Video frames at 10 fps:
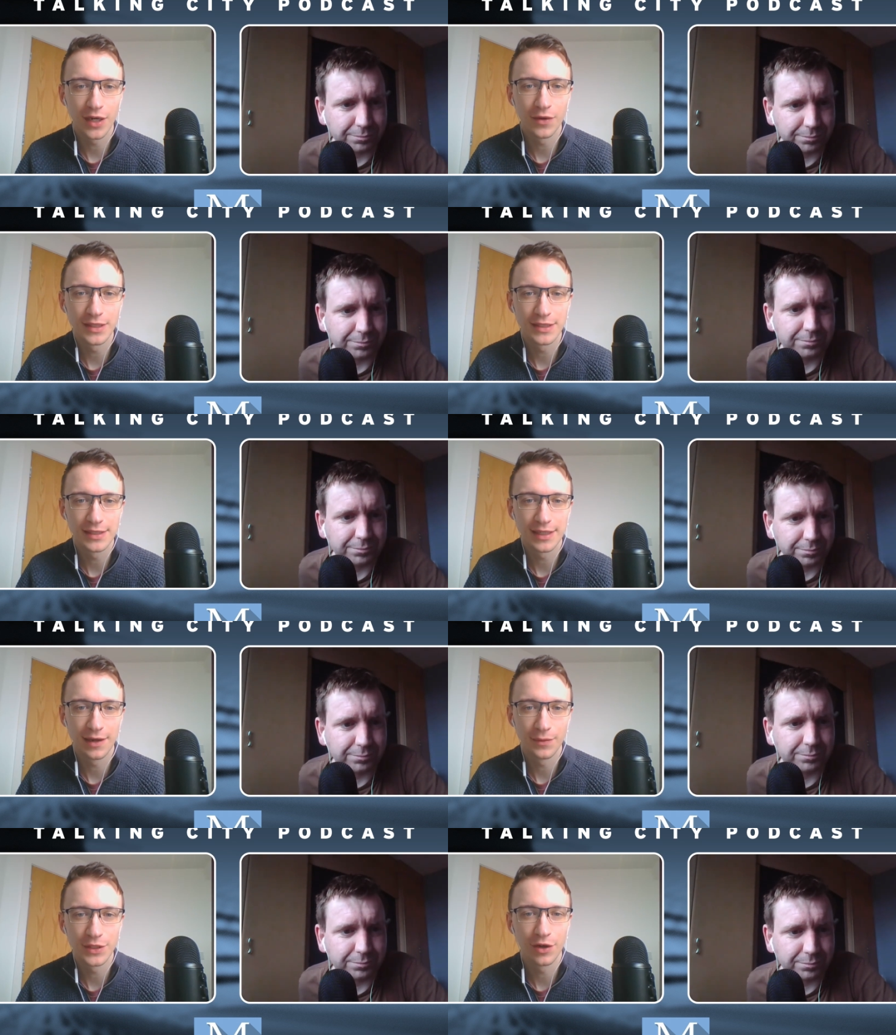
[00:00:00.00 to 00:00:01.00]
Speaker 1: a go at City.
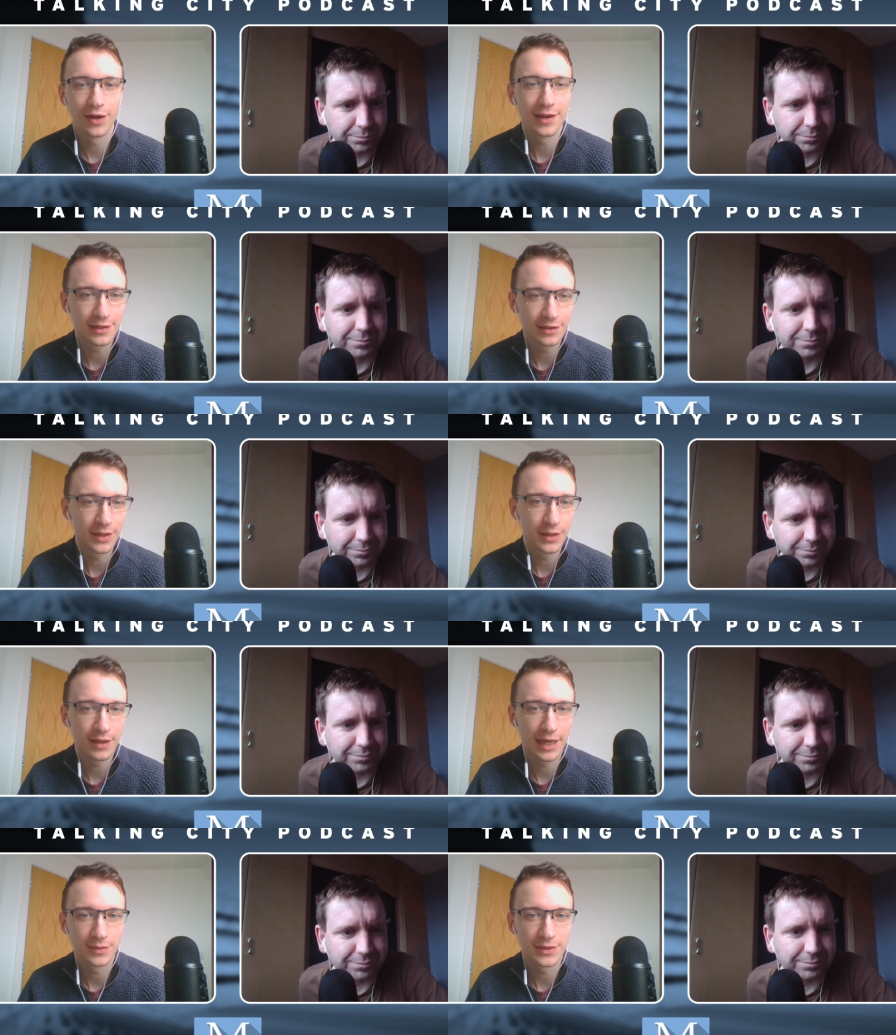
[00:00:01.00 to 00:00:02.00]
Like we saw it a little bit with
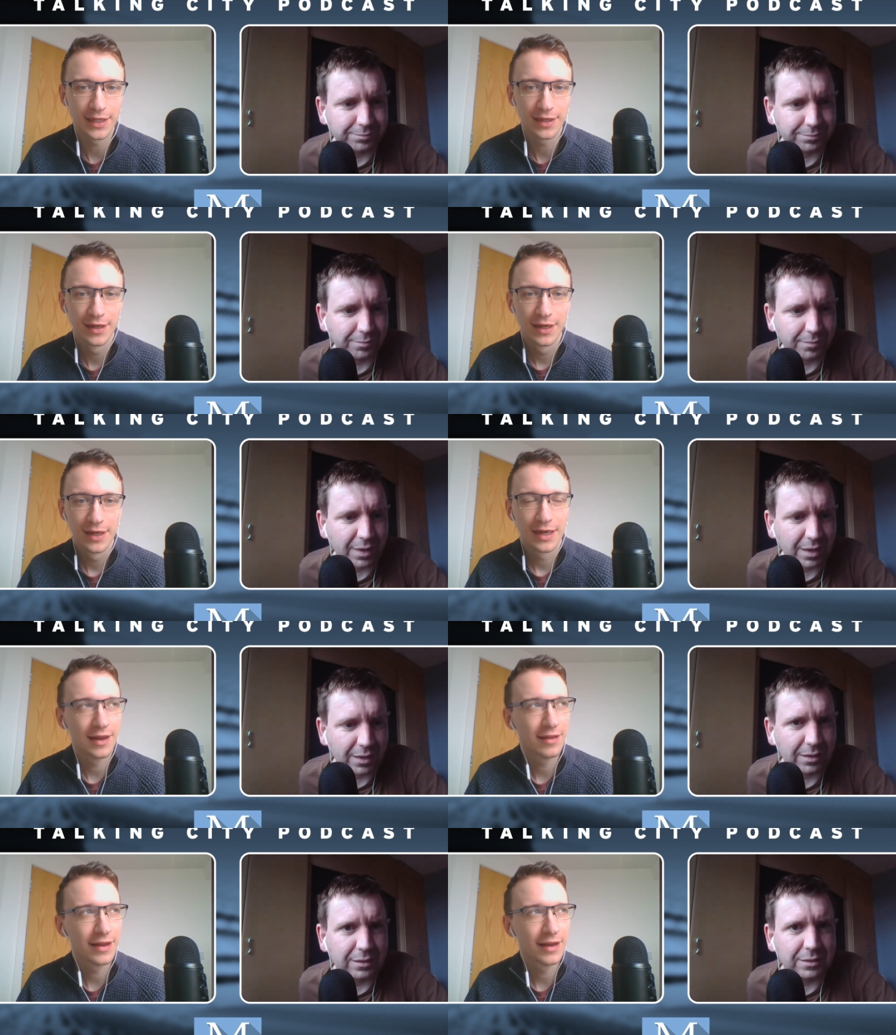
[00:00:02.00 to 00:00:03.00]
Leipzig.
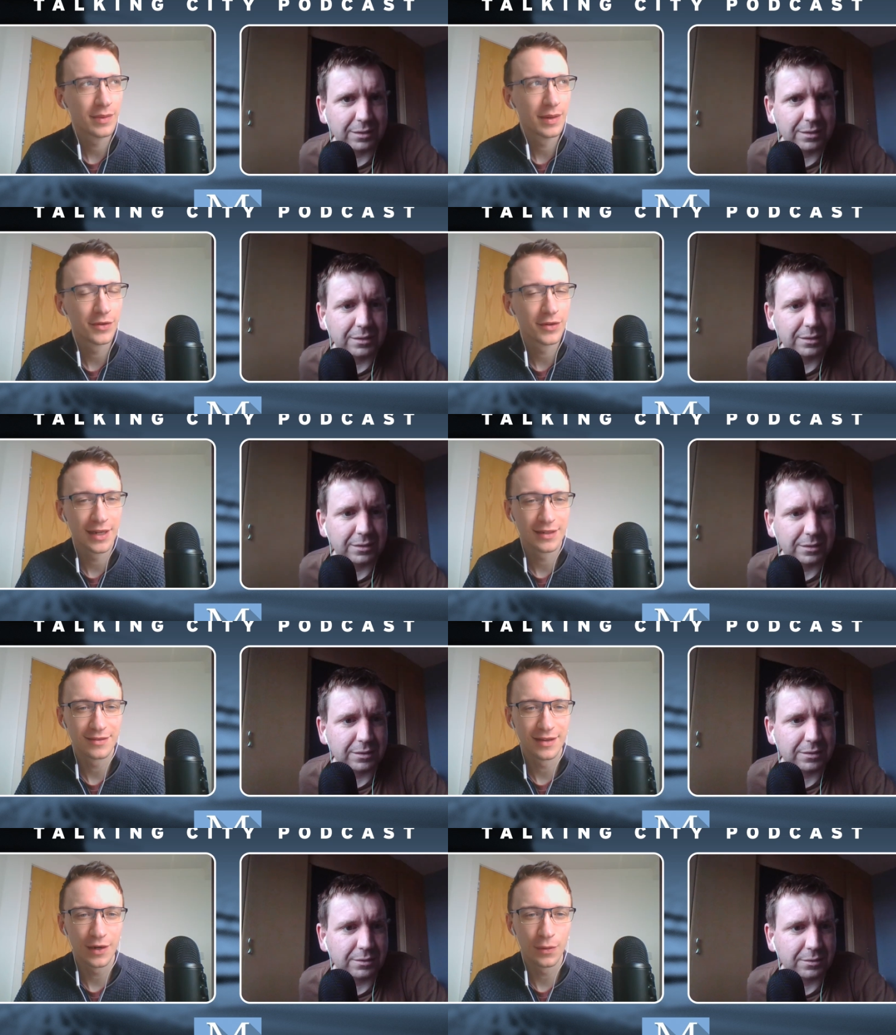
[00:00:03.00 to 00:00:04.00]
I think I remember an
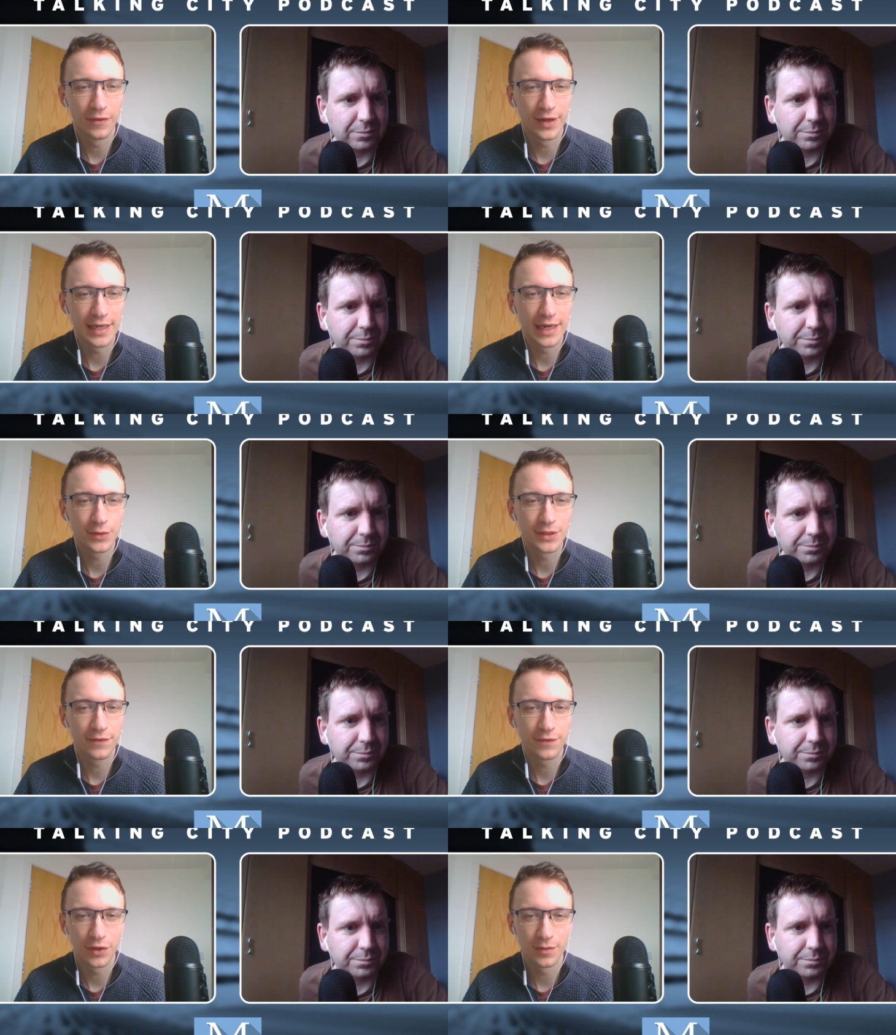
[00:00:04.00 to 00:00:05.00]
equivalent game was at
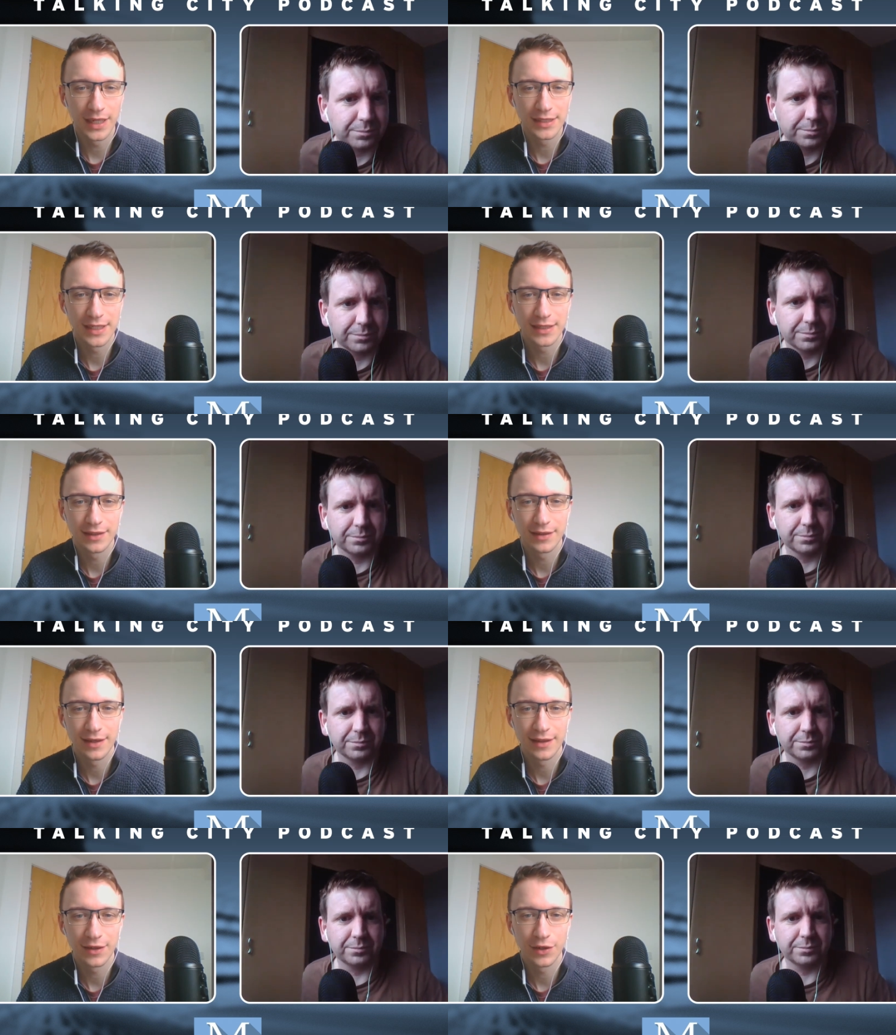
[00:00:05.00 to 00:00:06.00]
Fulham last season in,
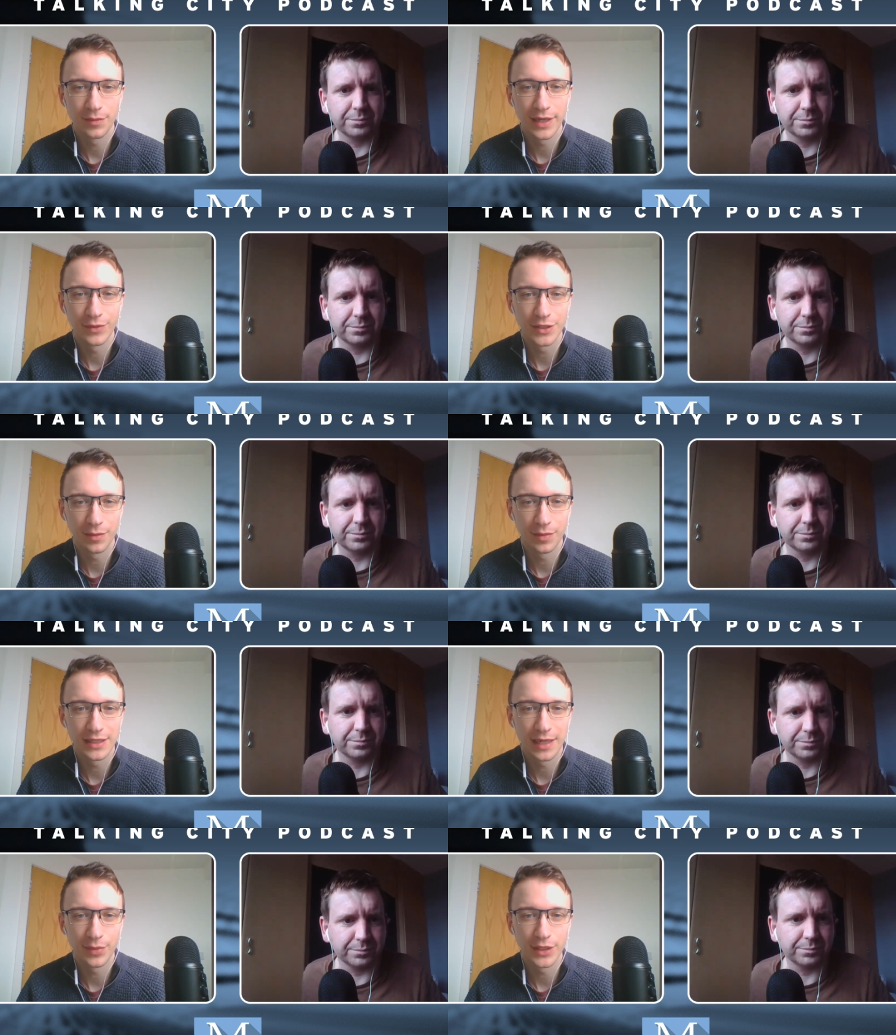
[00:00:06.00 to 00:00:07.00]
in the cup. They were top of the
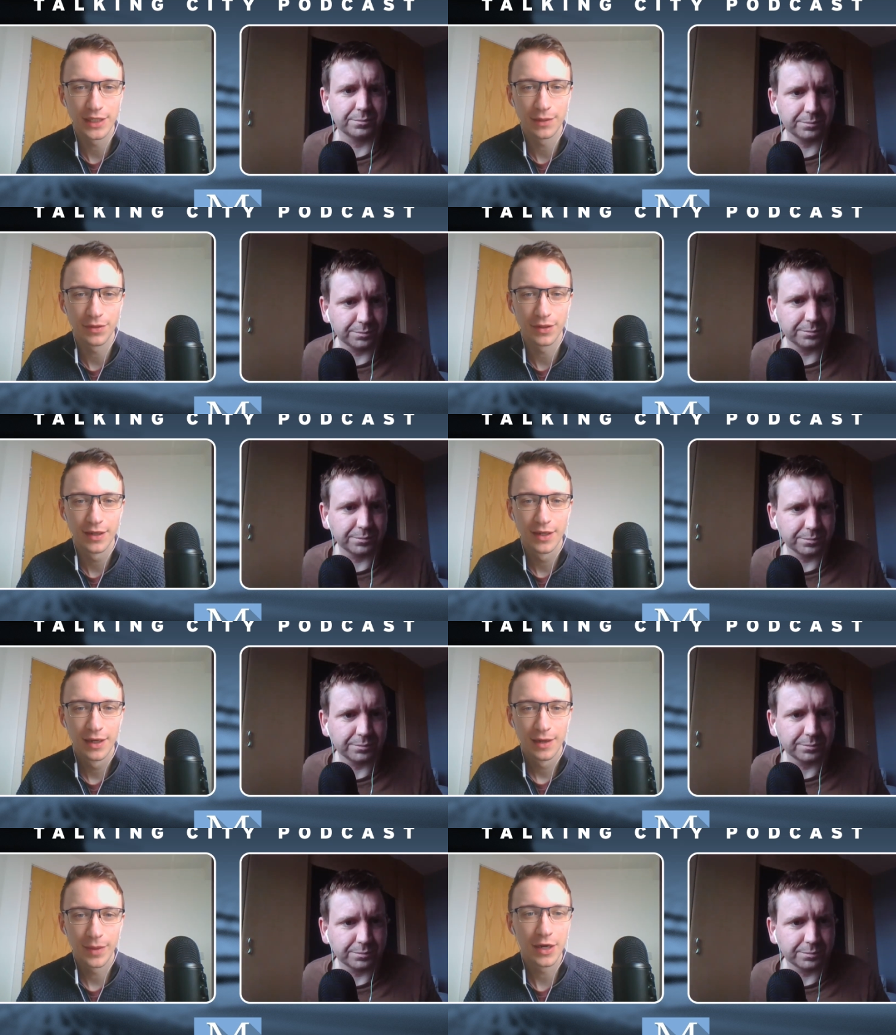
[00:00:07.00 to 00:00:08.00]
championship, and
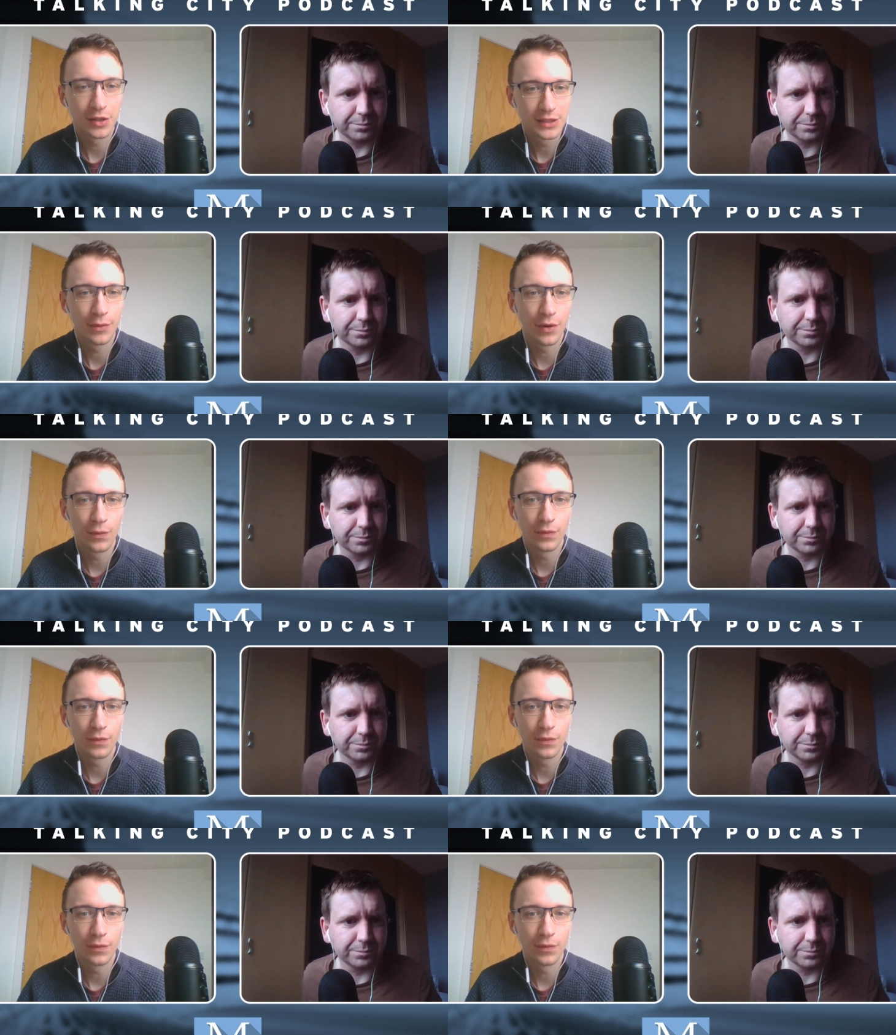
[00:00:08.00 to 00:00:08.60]
because they were